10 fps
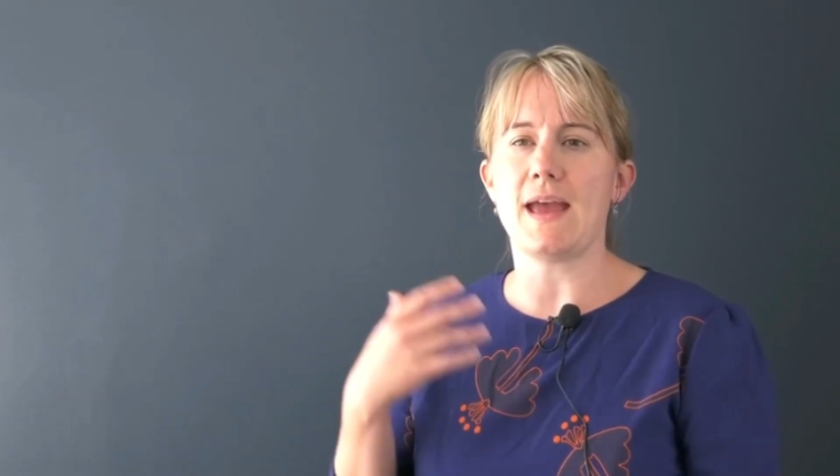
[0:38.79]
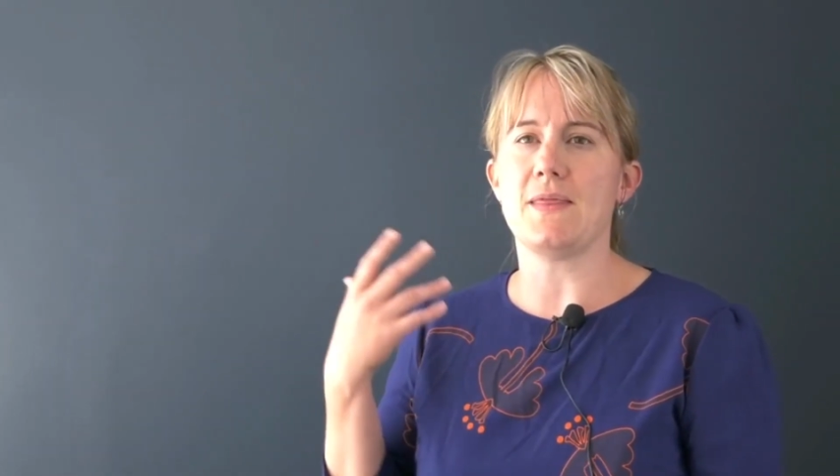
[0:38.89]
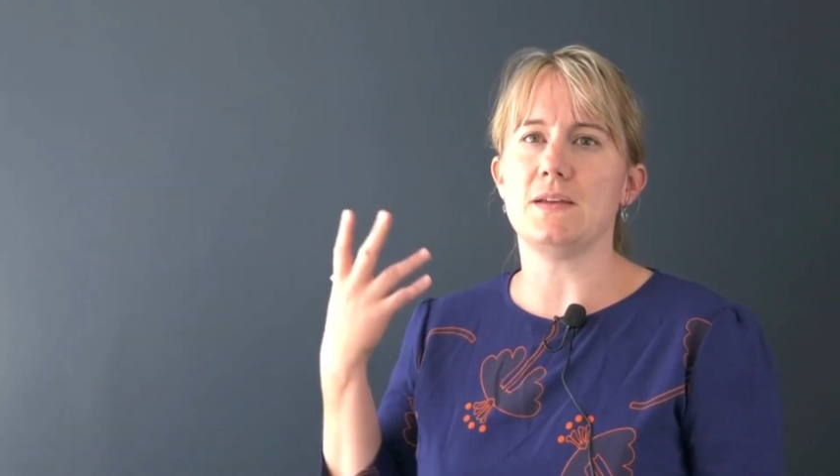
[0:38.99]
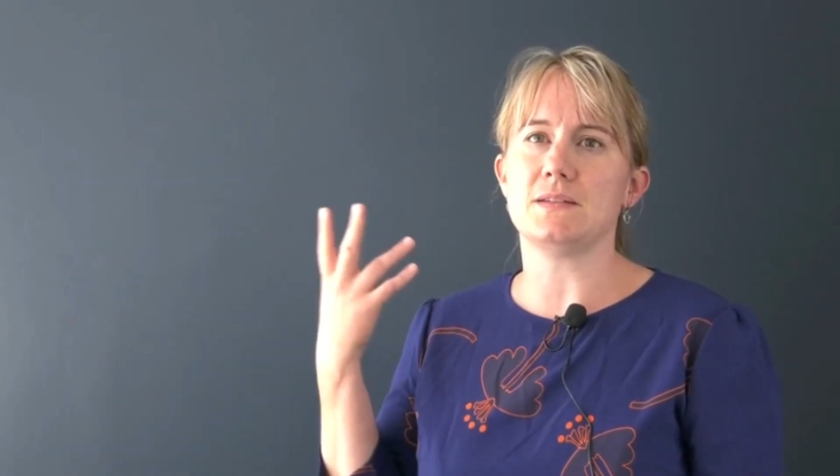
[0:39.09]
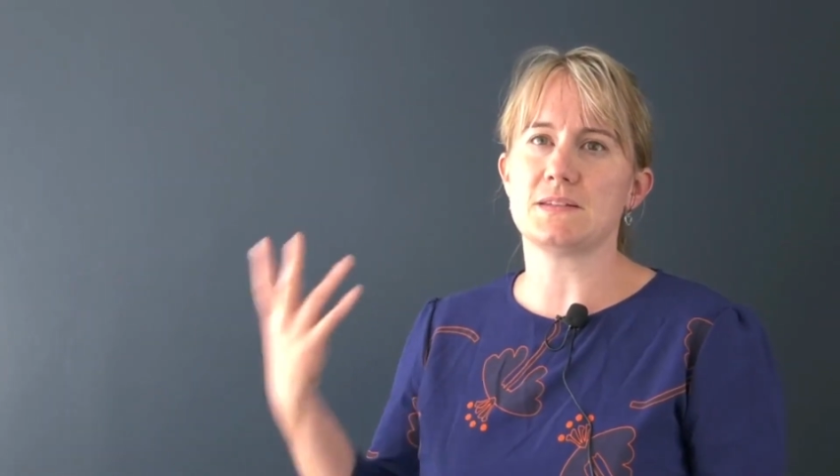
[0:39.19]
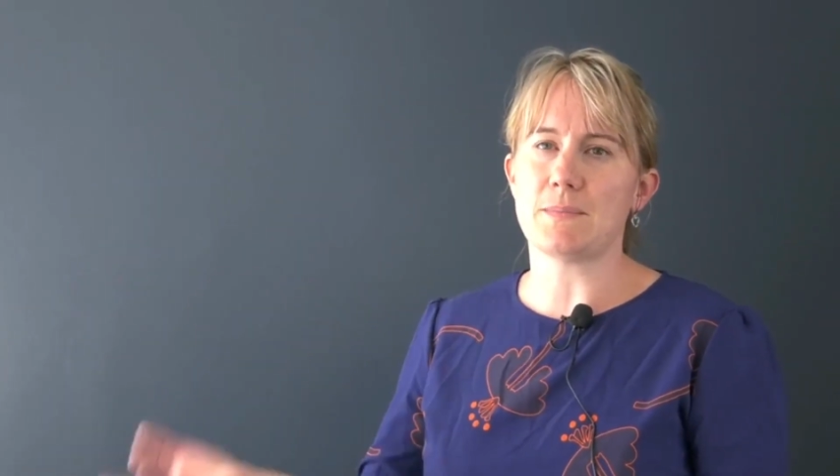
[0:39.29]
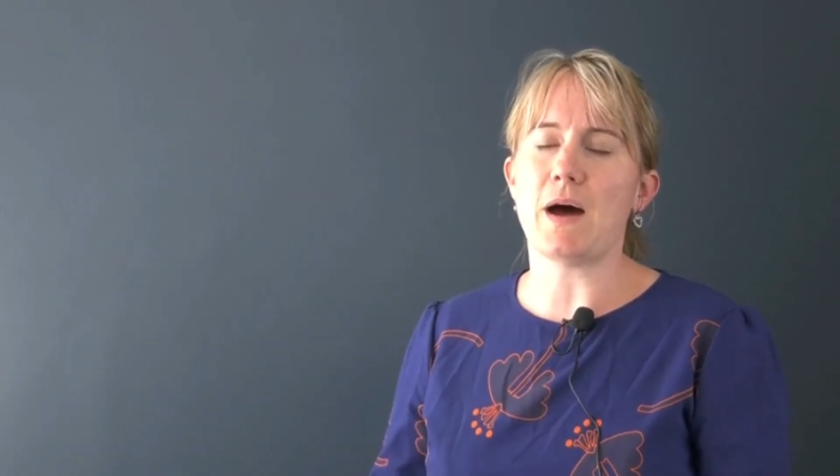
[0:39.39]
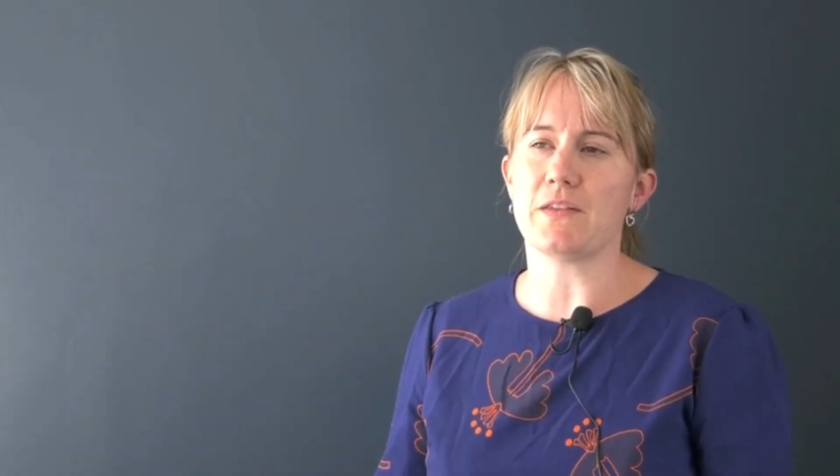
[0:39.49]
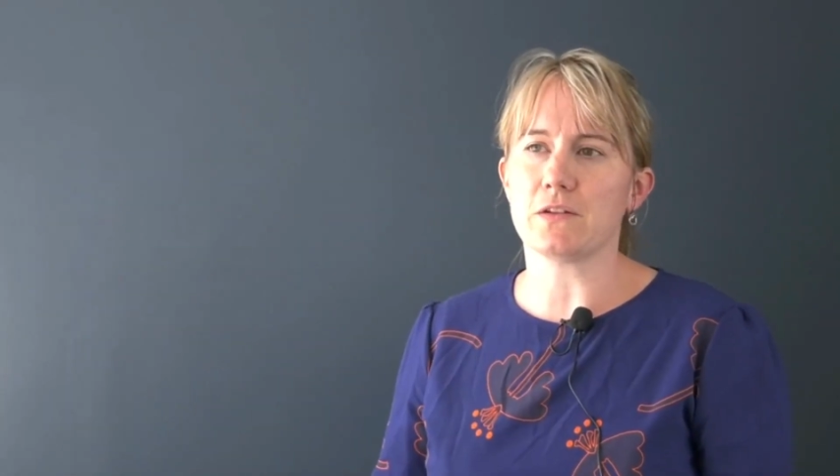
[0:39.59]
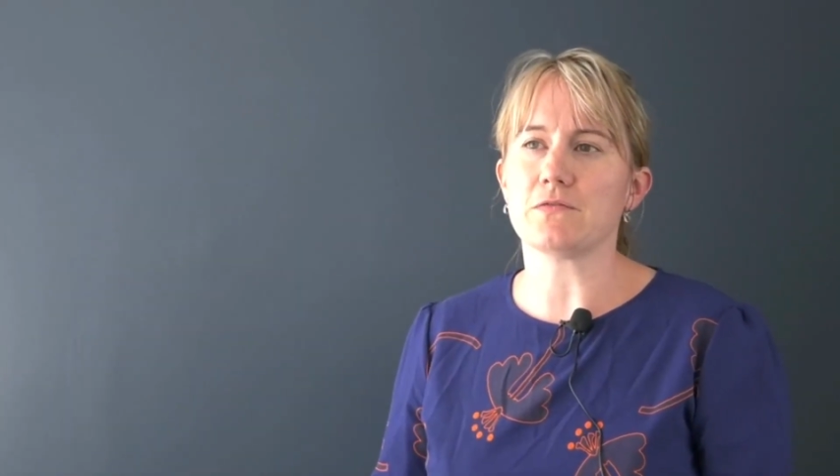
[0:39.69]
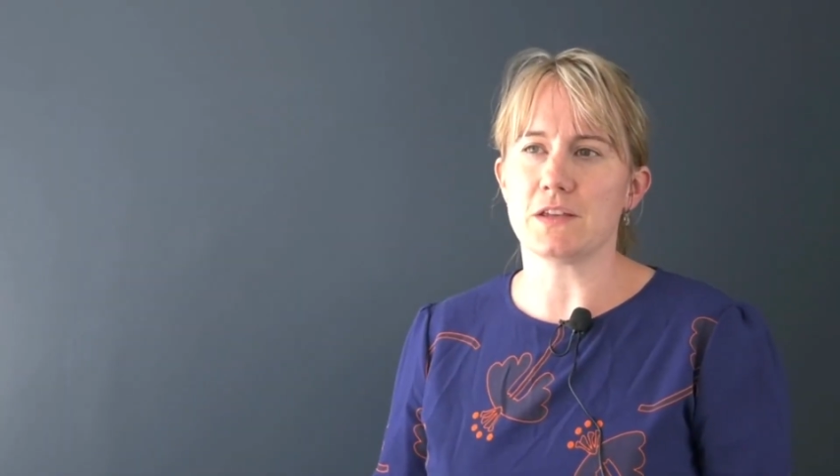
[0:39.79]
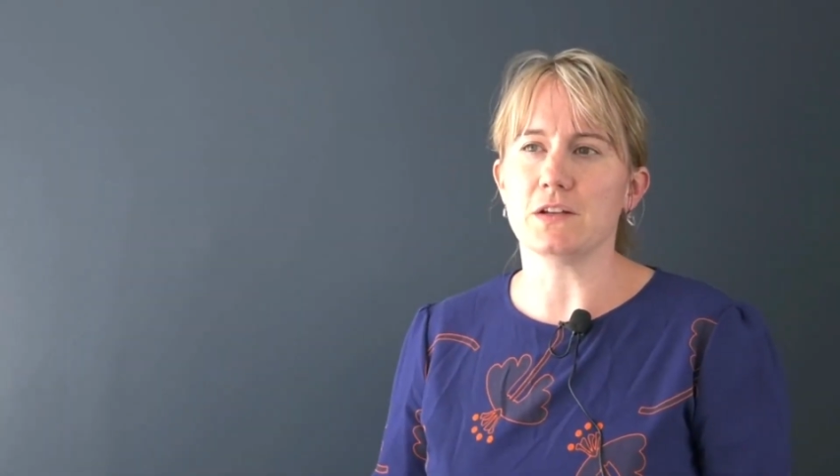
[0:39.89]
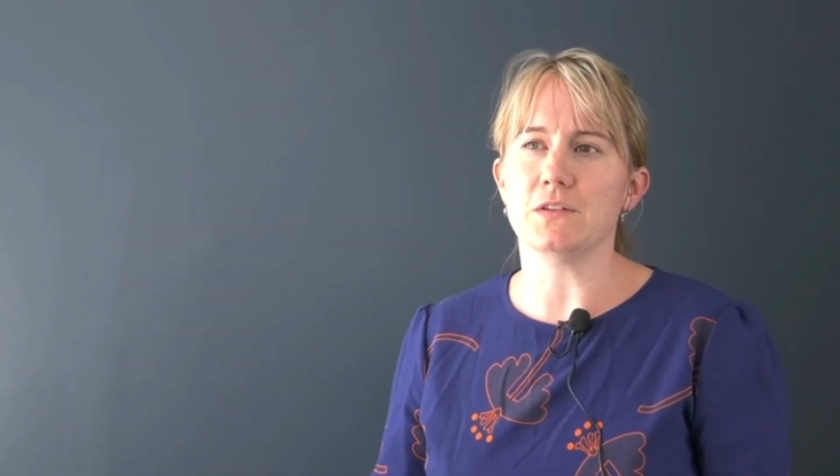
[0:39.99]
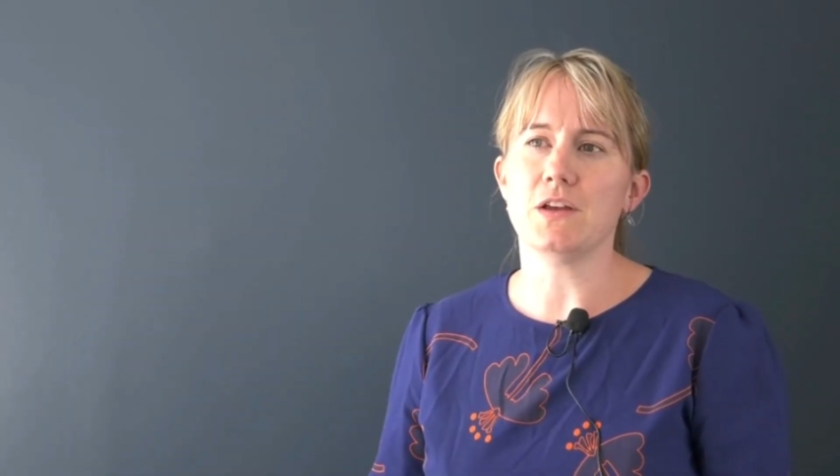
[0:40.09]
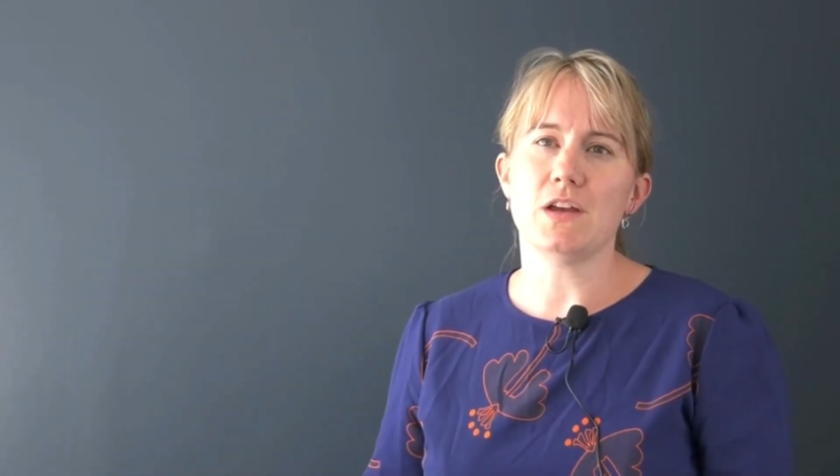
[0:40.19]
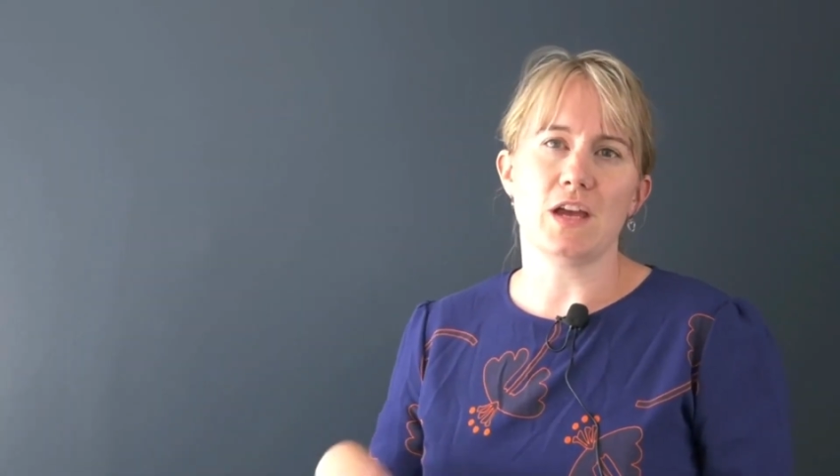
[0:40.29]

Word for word: and then some other field.